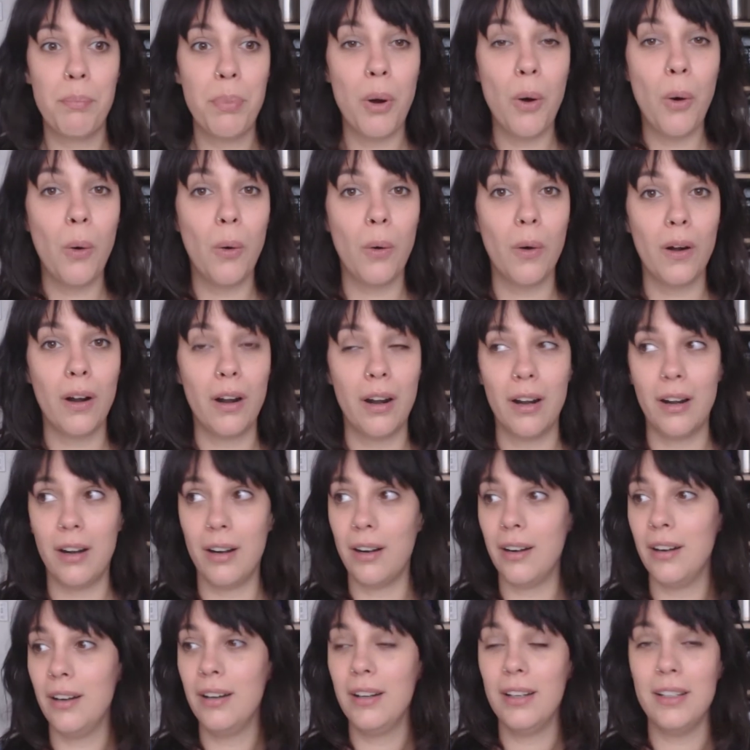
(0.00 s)

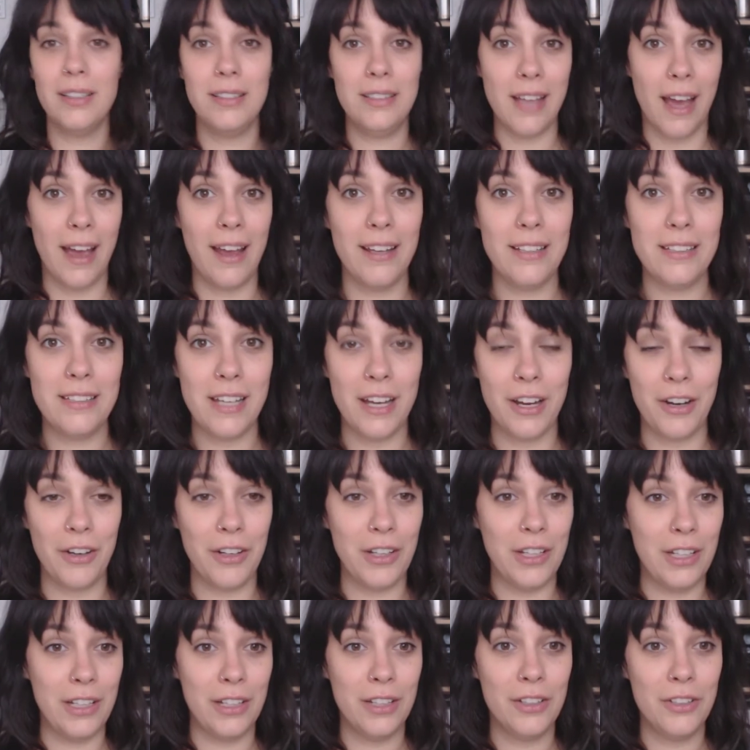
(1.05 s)
poor
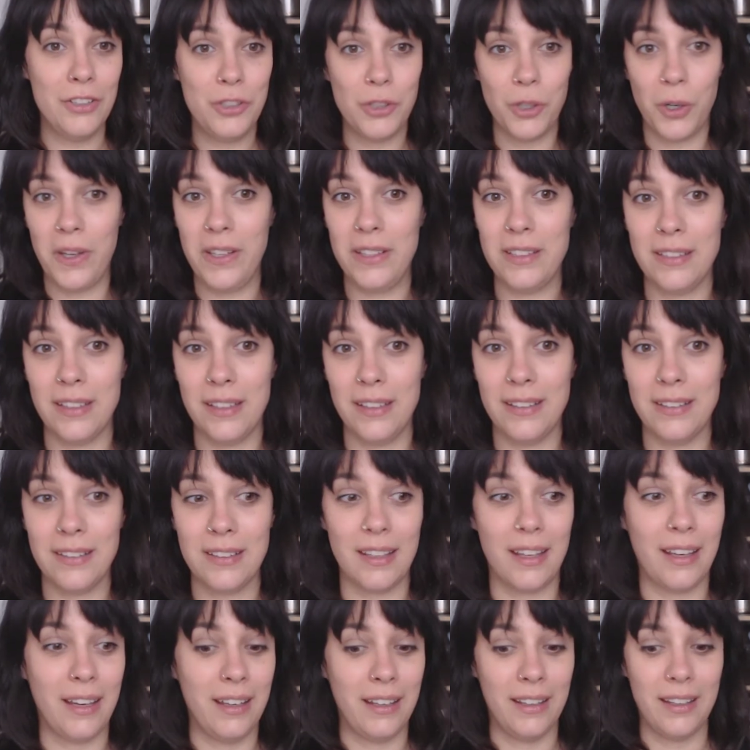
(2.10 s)
dietary
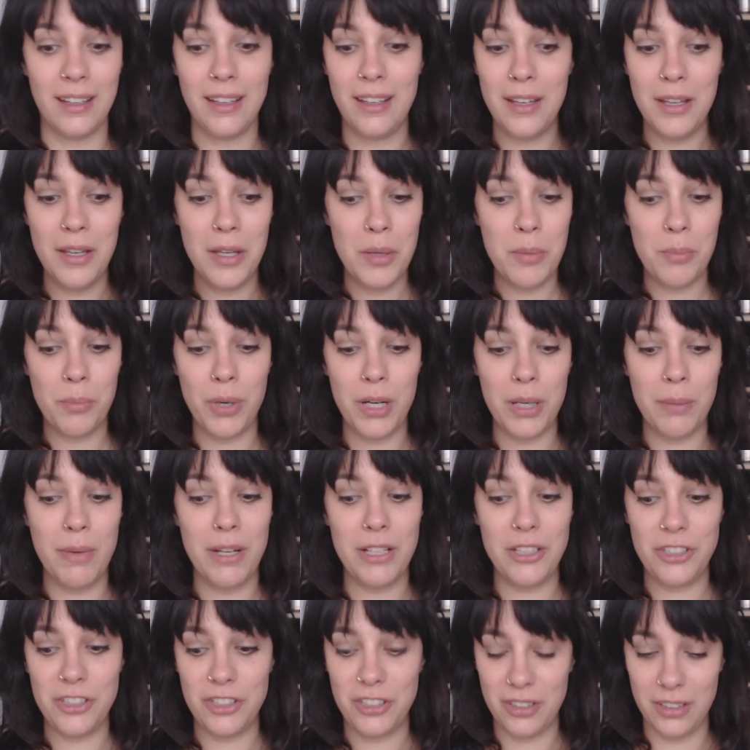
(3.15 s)
choices, like pretty
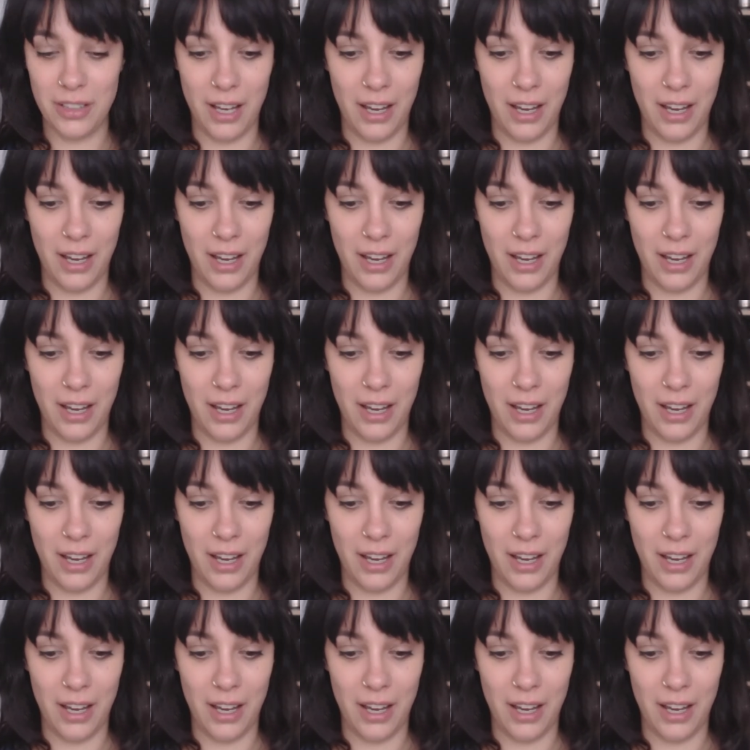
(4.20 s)
much,